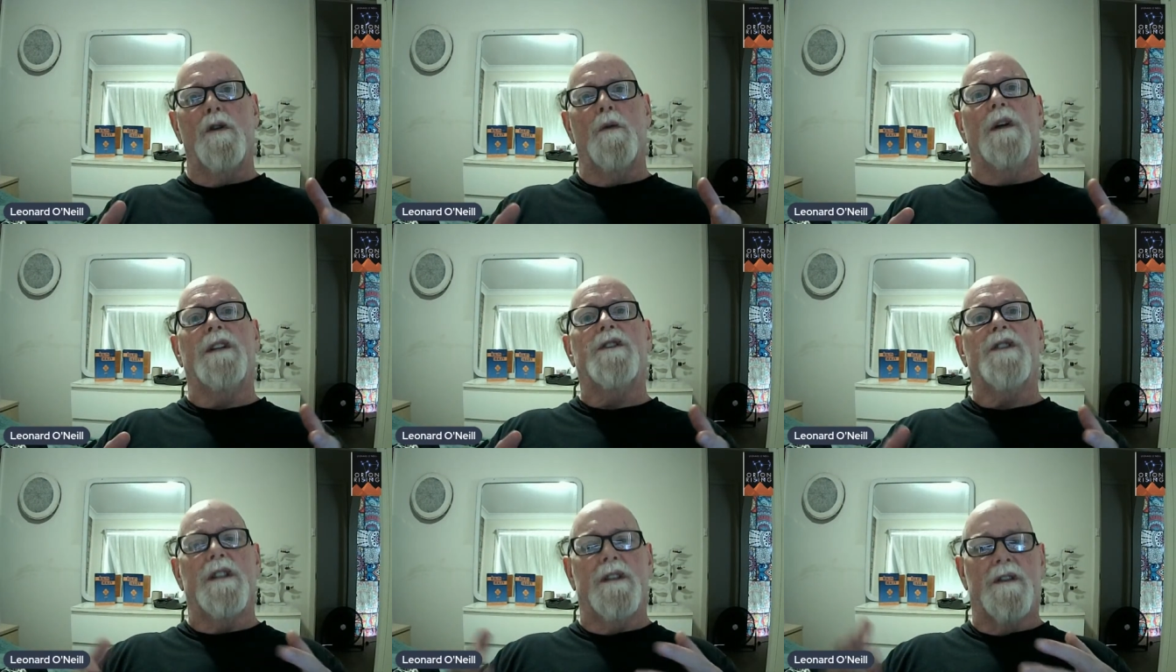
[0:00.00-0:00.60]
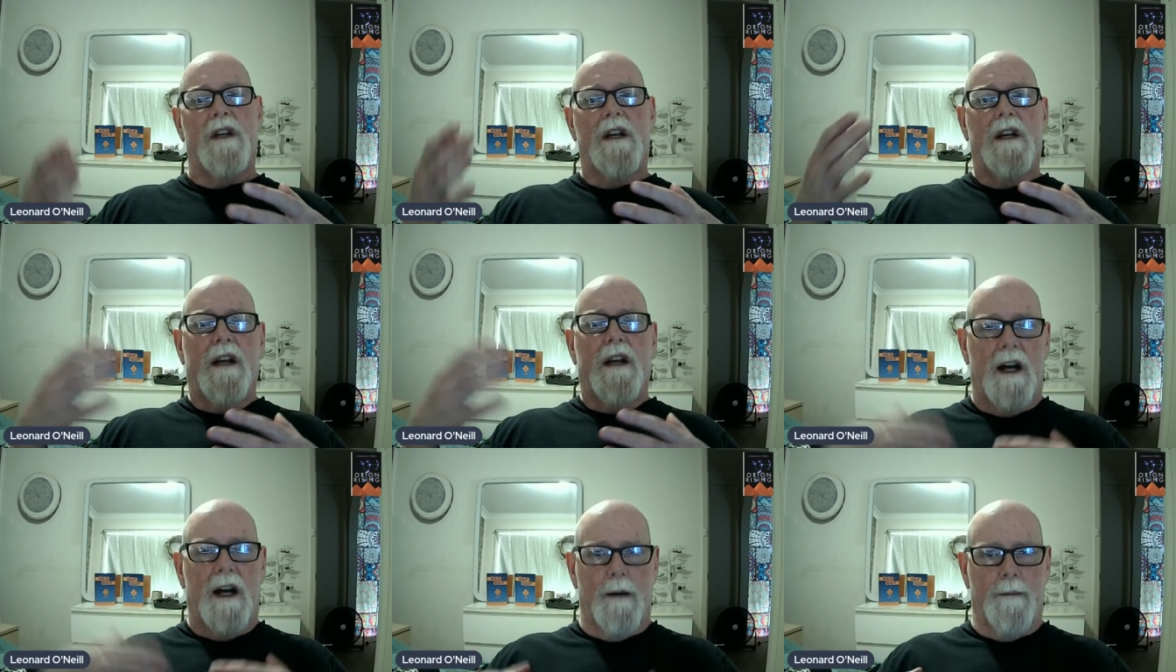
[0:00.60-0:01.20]
which is
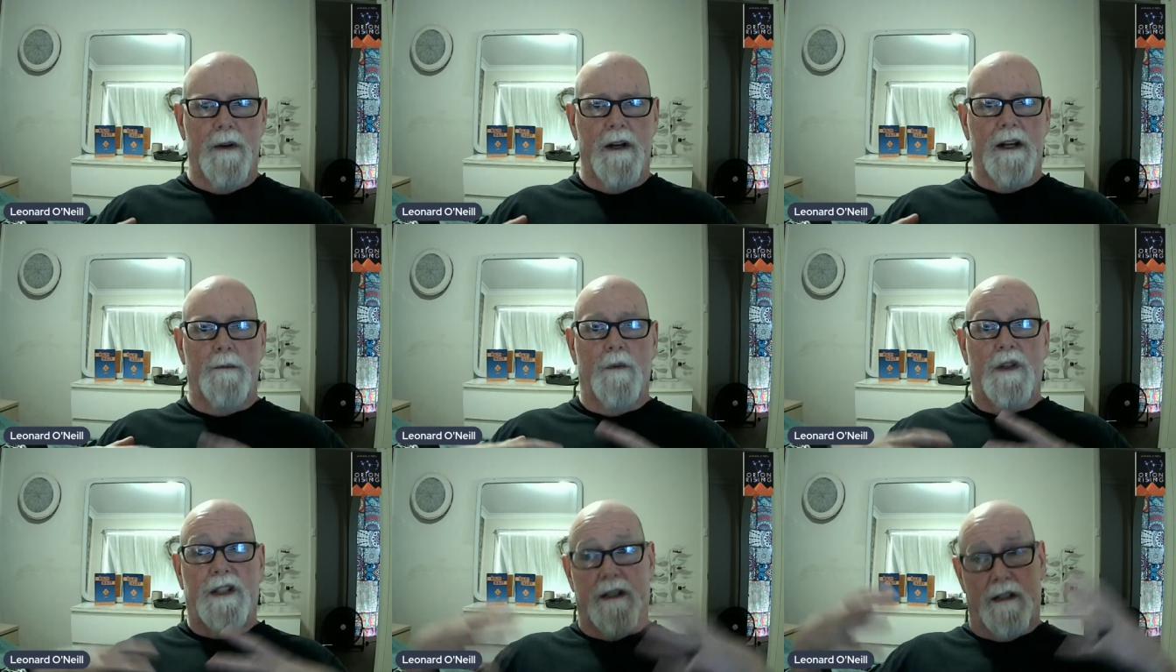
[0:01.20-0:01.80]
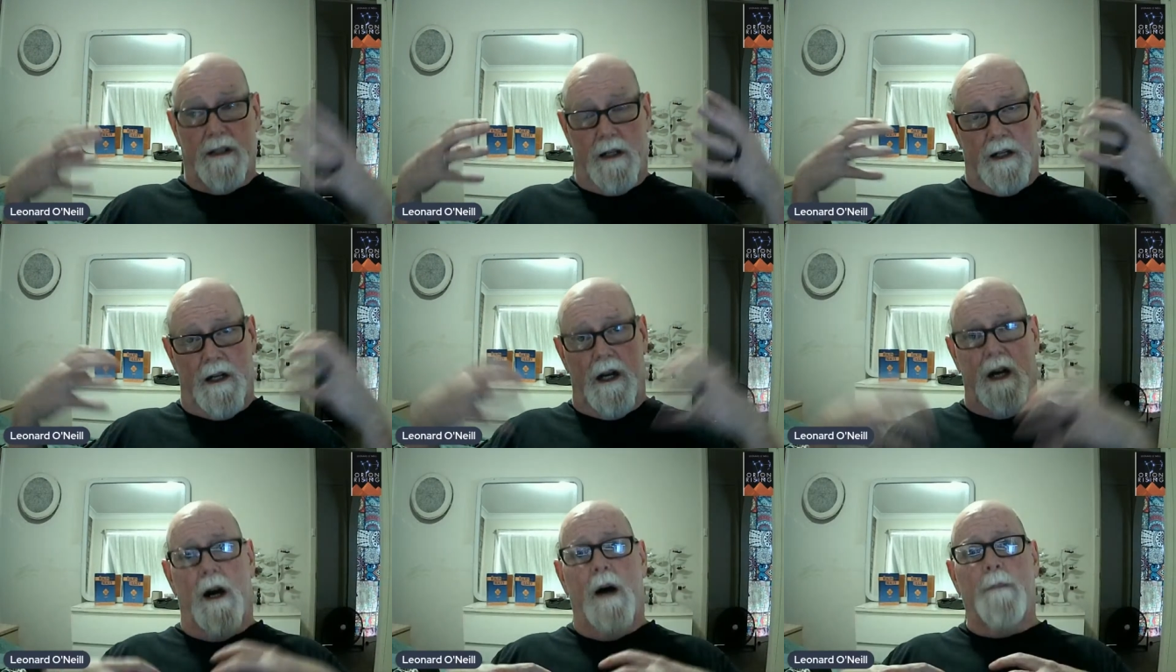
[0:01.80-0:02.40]

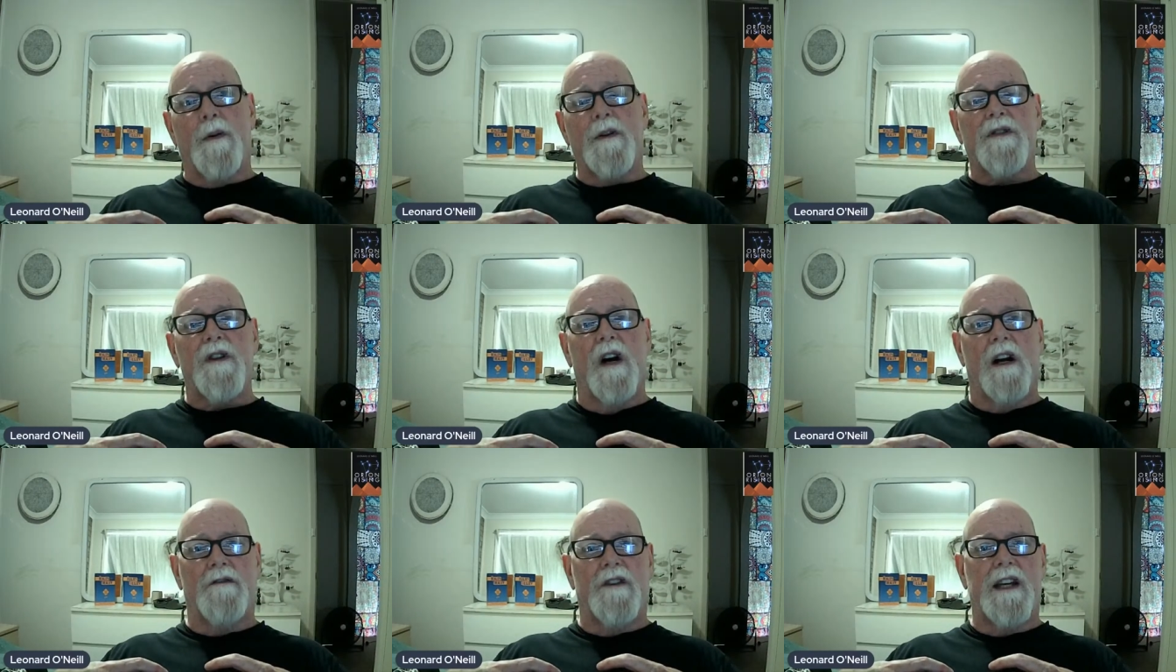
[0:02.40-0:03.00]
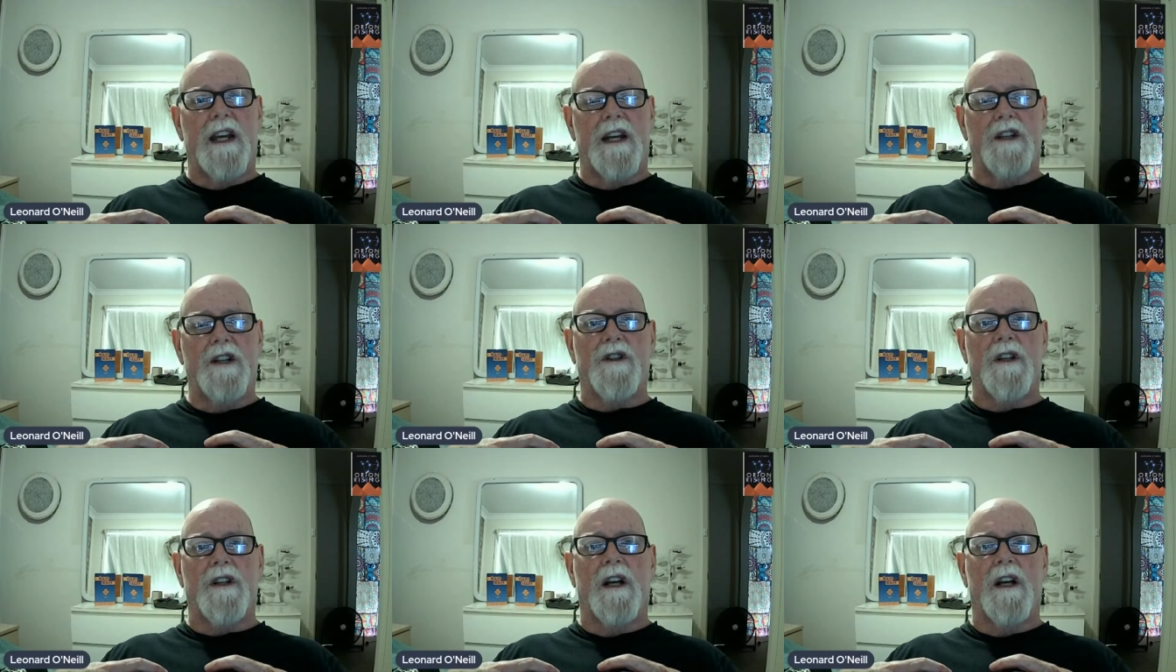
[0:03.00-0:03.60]
a
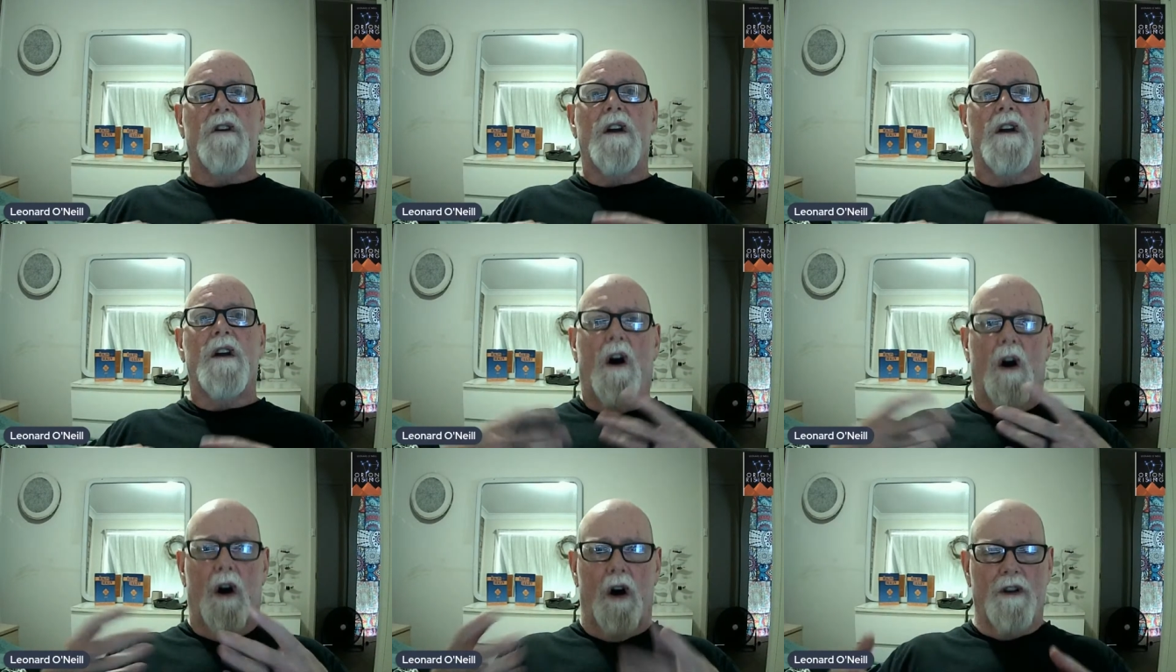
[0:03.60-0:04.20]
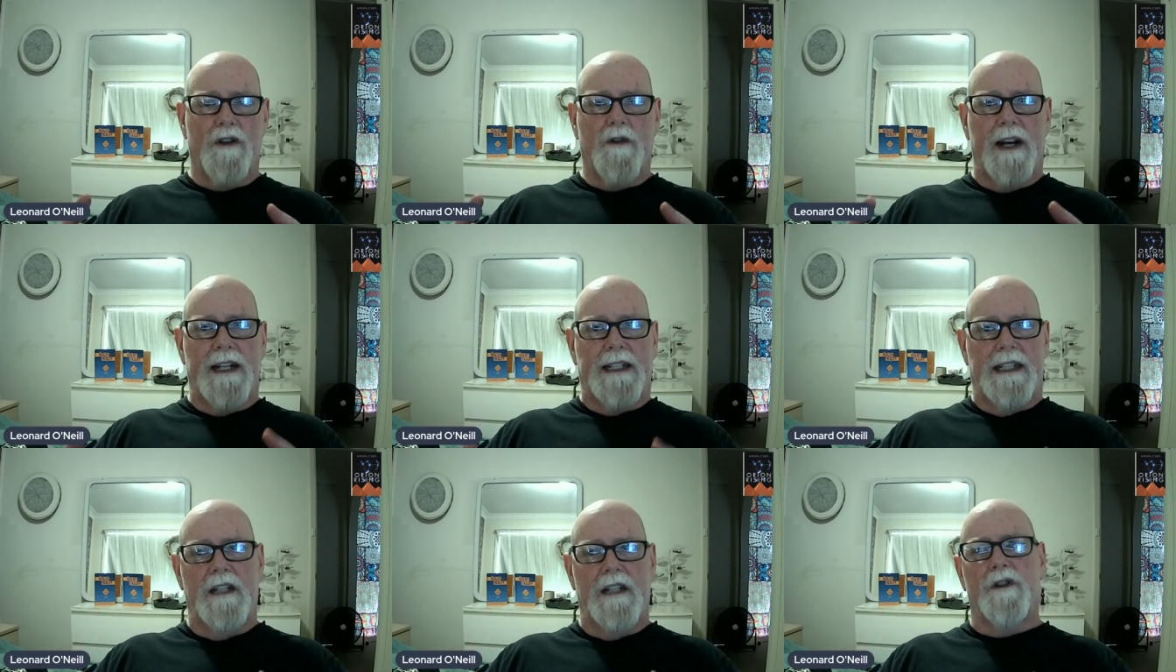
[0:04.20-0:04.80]
personification of all the great
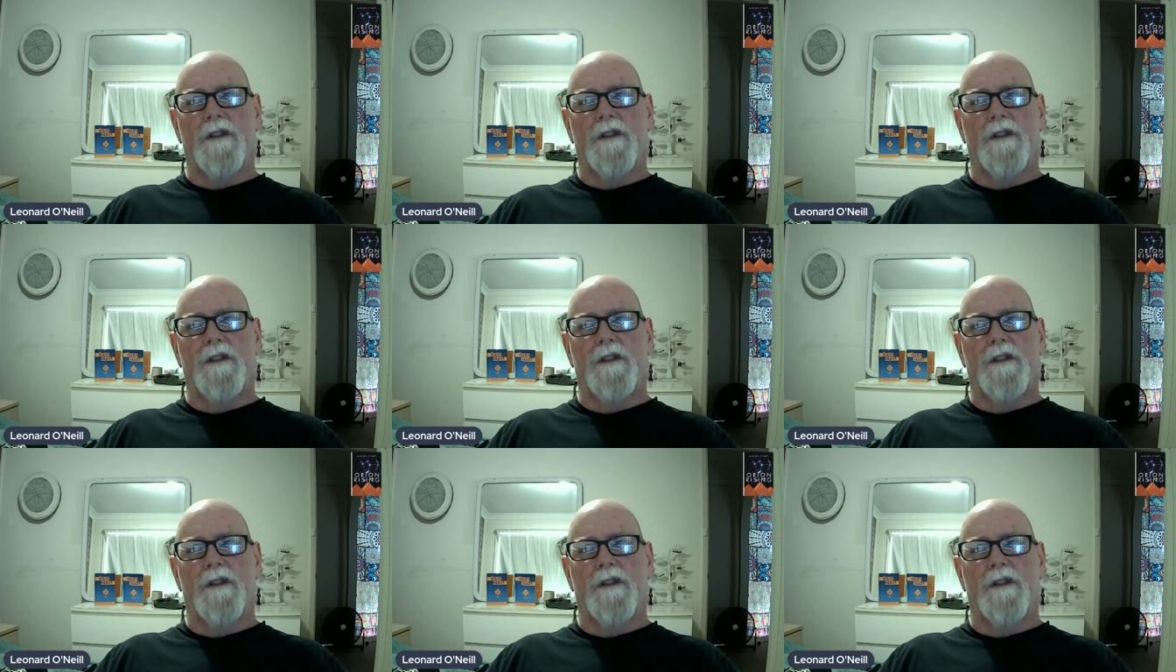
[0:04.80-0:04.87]
evil.